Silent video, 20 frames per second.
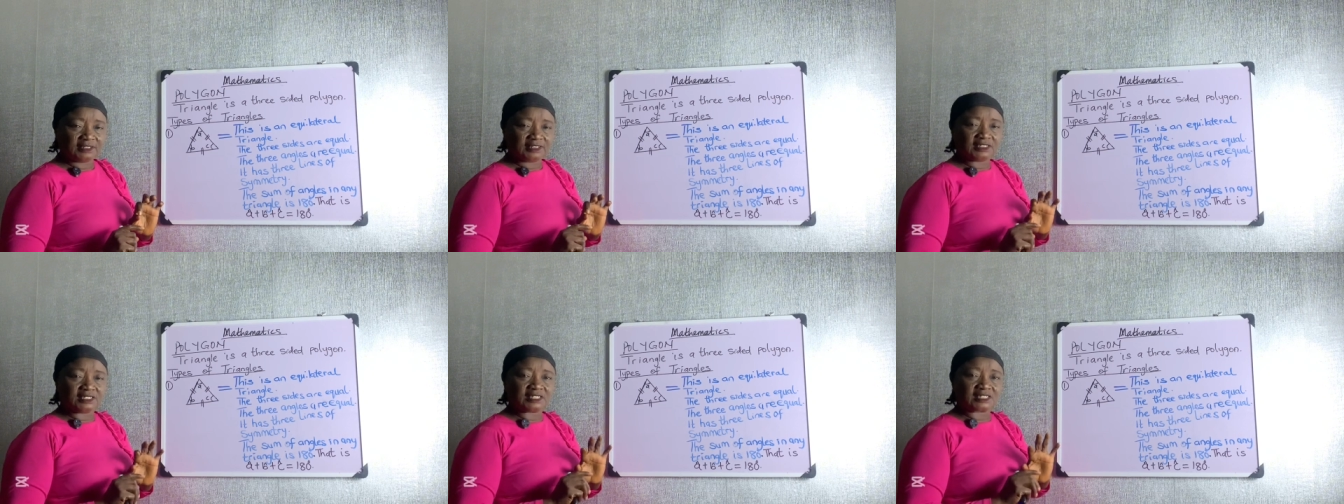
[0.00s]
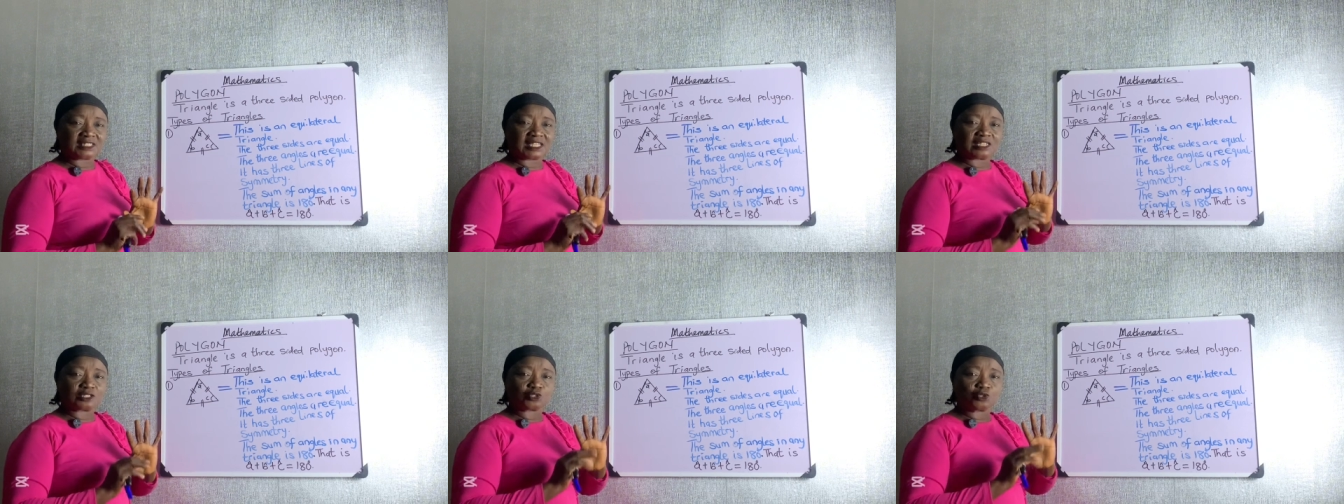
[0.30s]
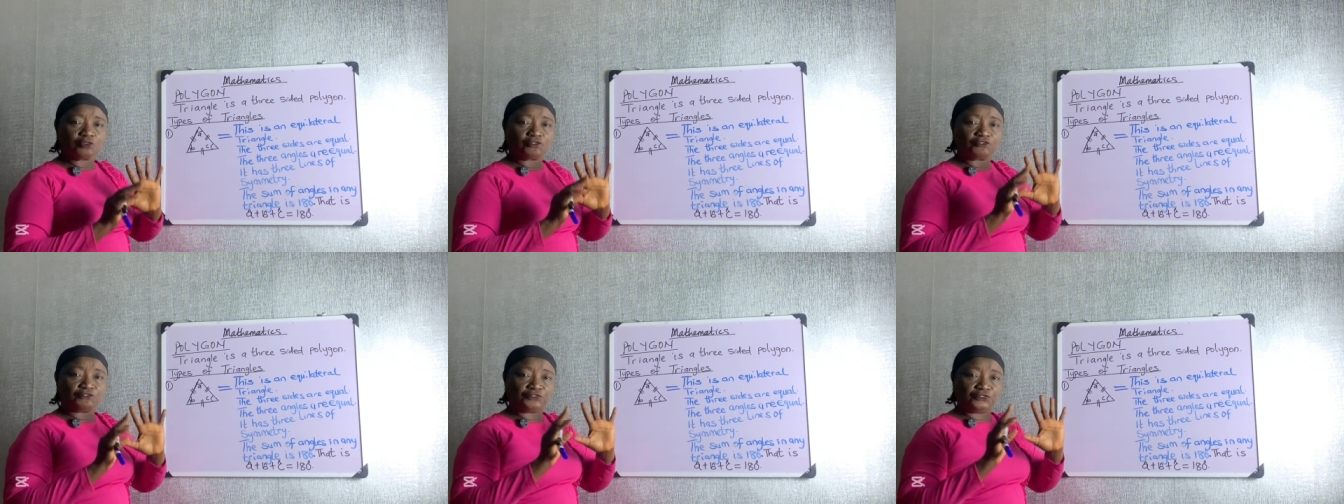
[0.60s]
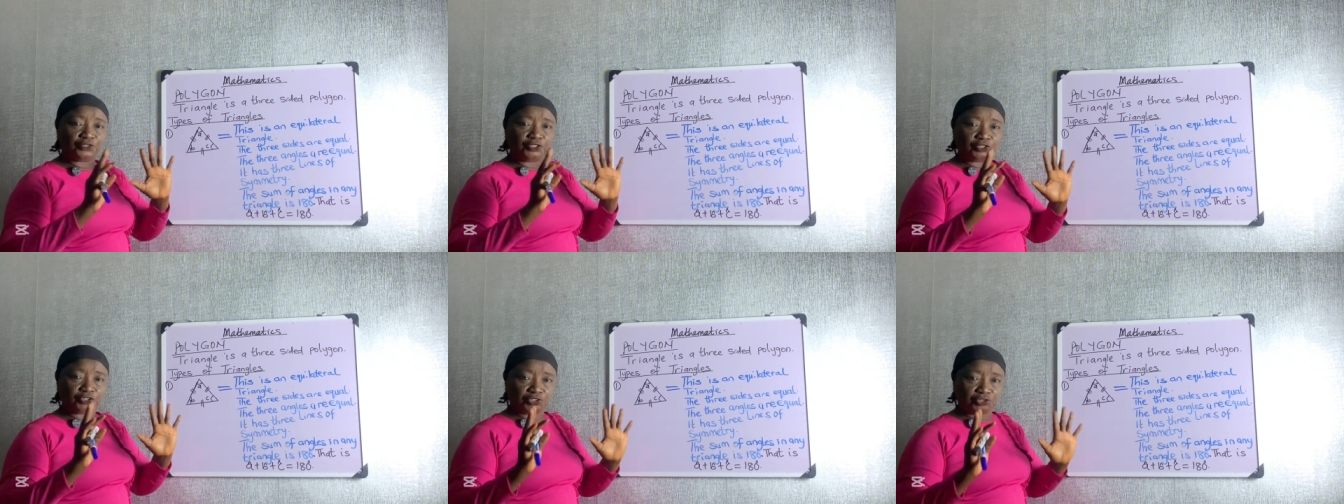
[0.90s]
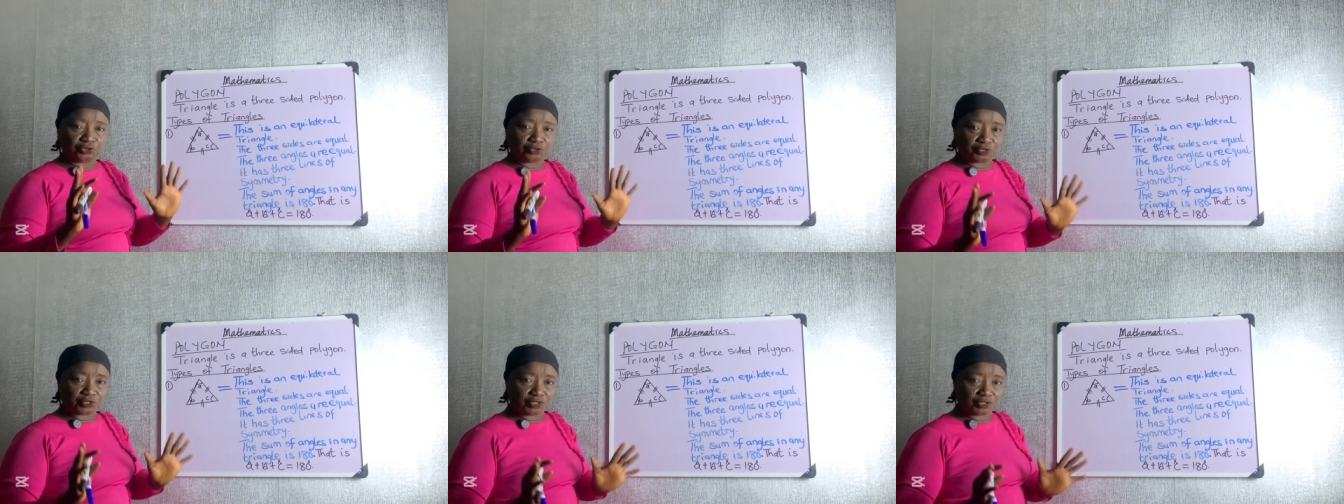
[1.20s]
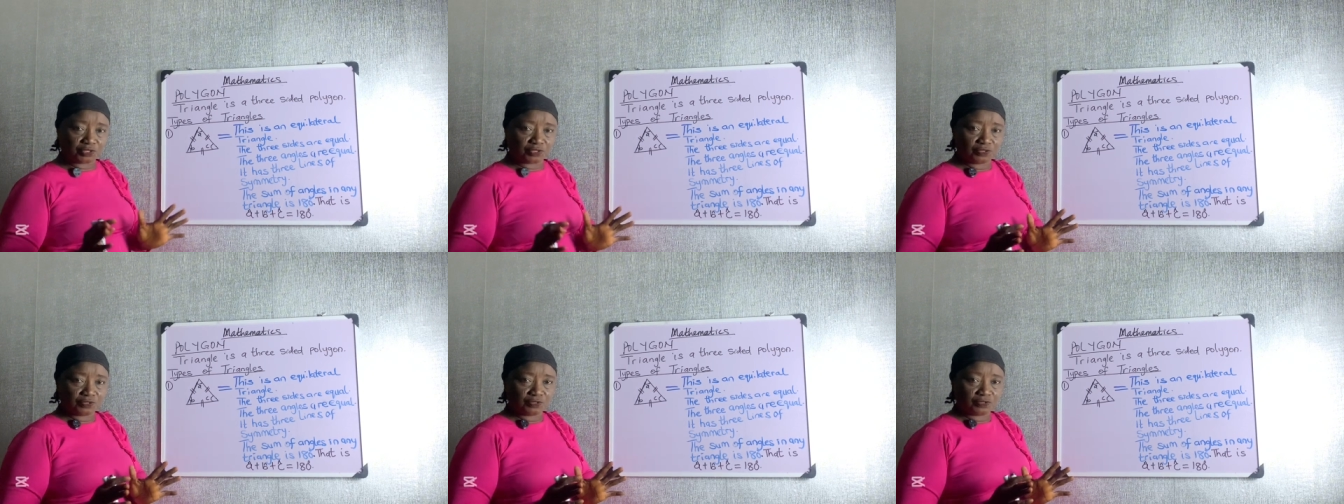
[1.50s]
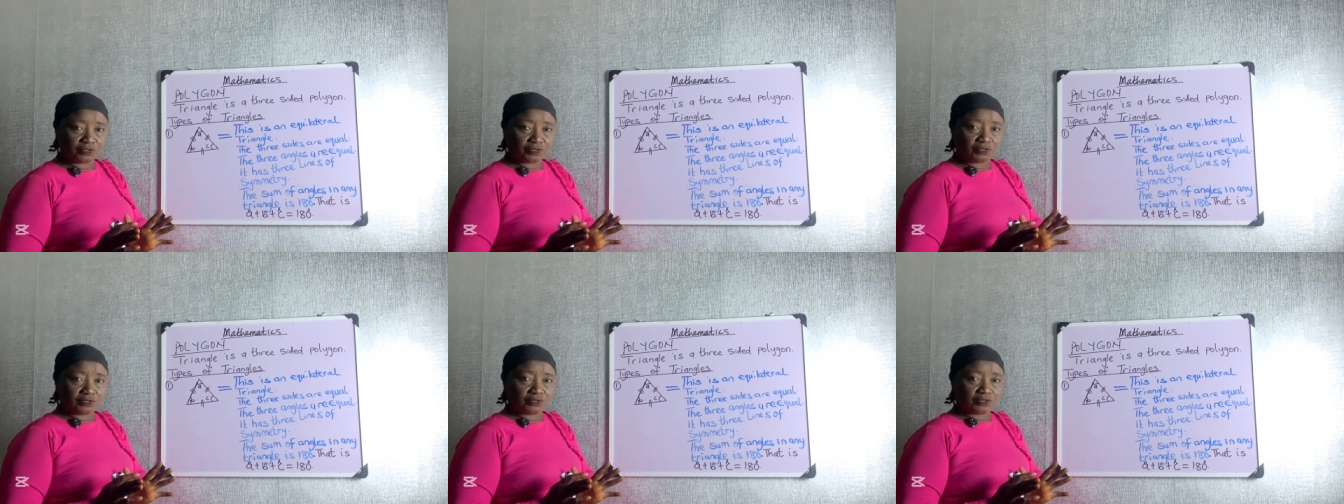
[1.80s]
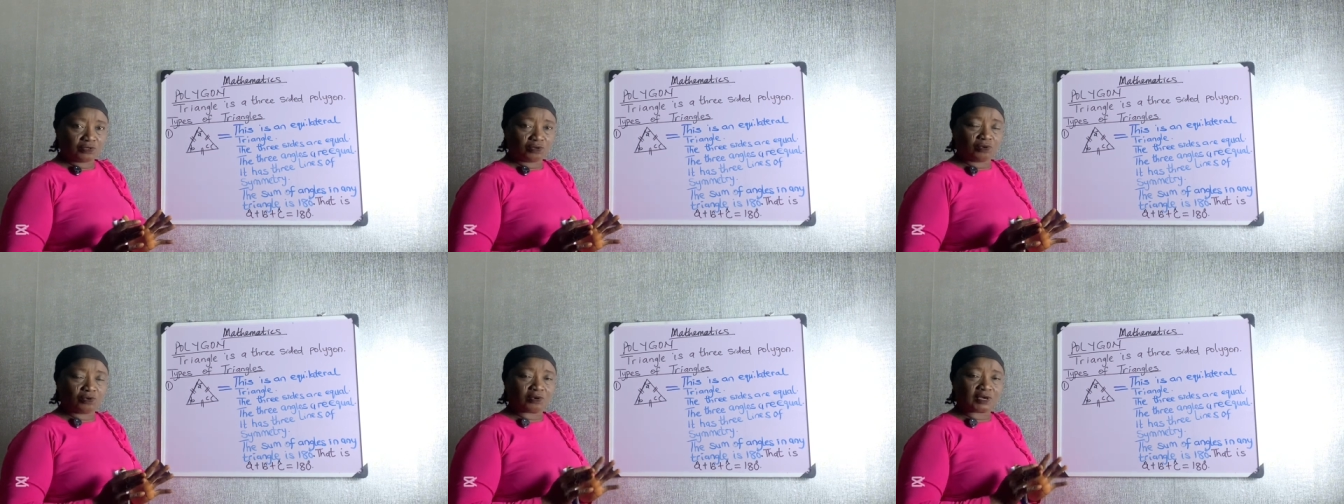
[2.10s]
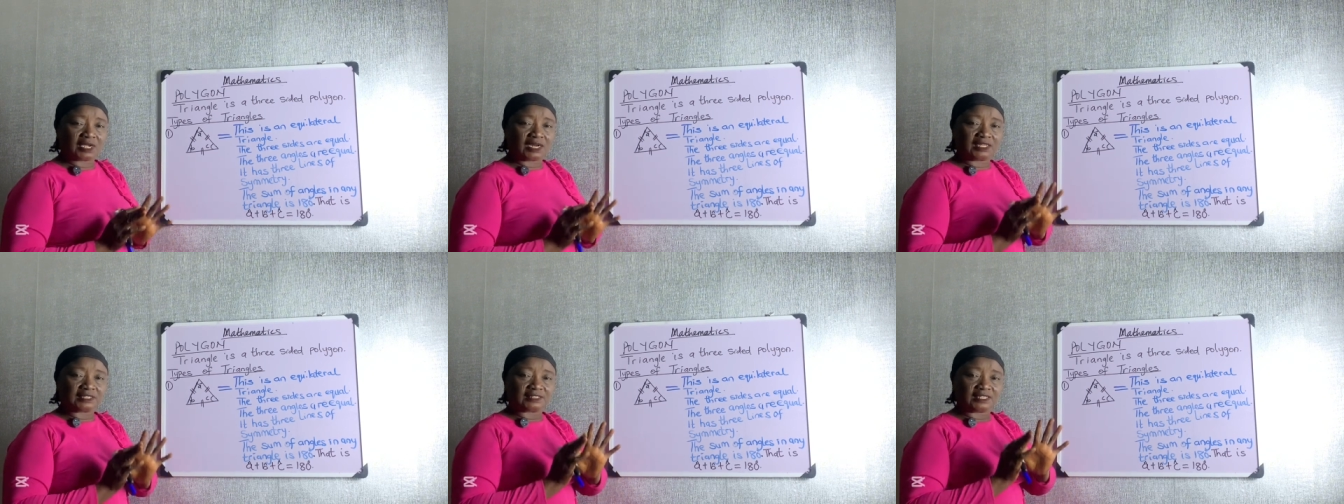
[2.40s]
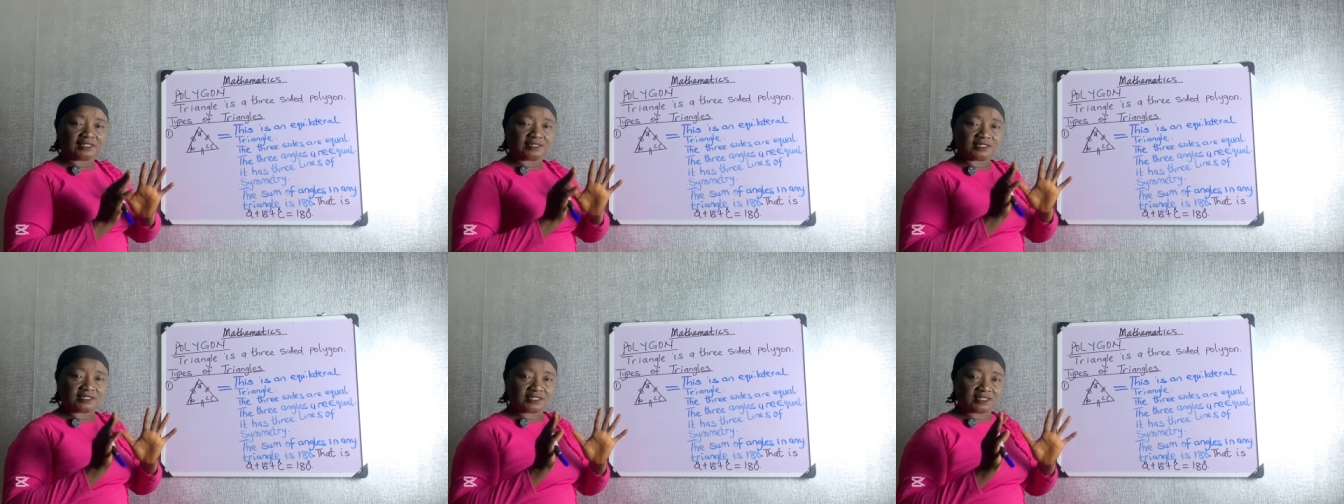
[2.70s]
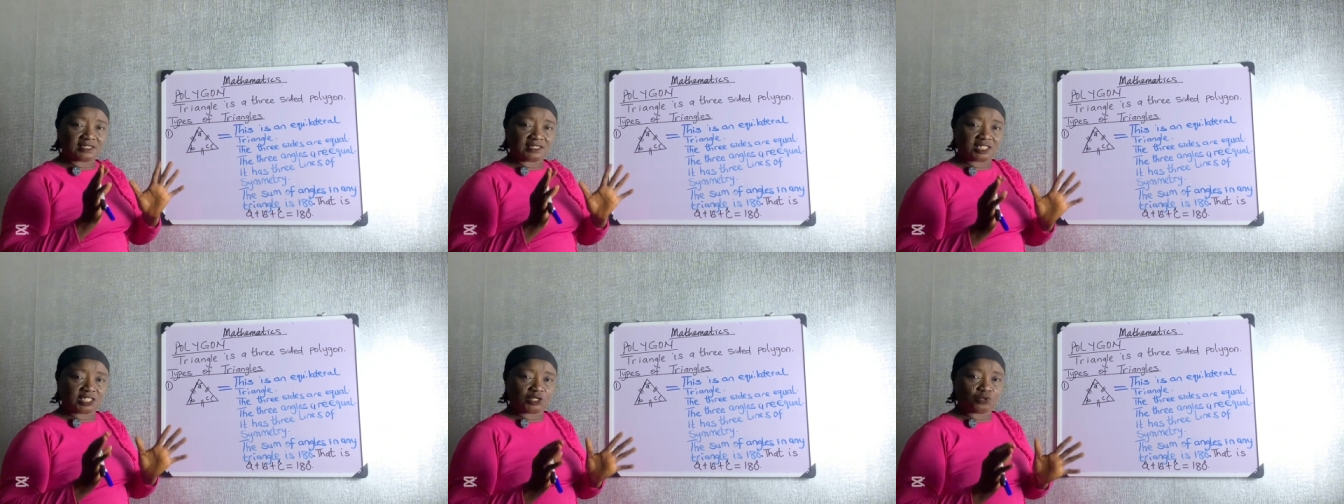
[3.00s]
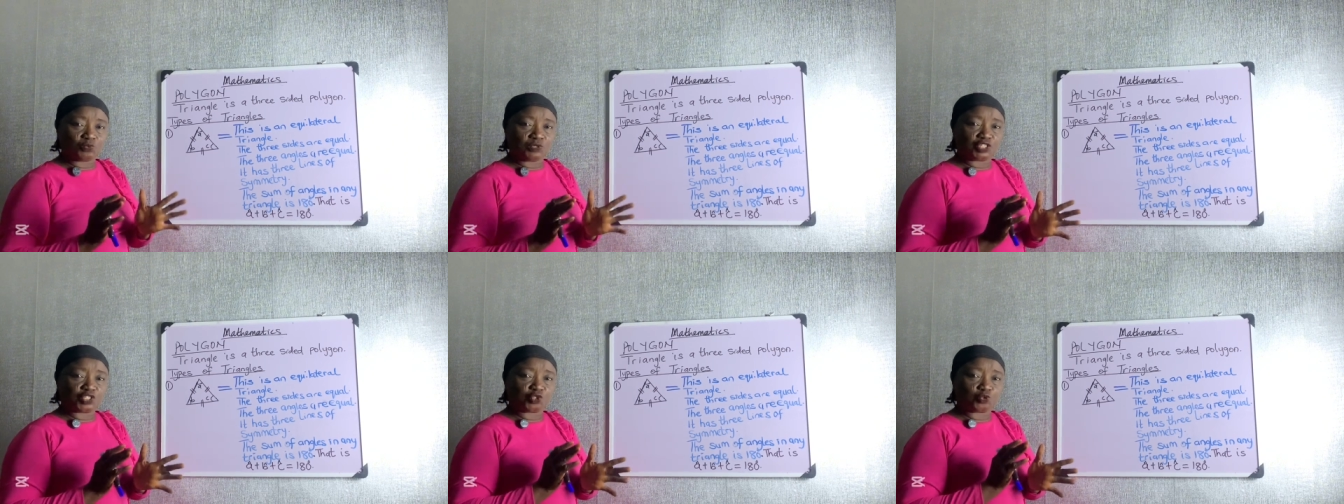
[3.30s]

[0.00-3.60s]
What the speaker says: It has some features or characteristics with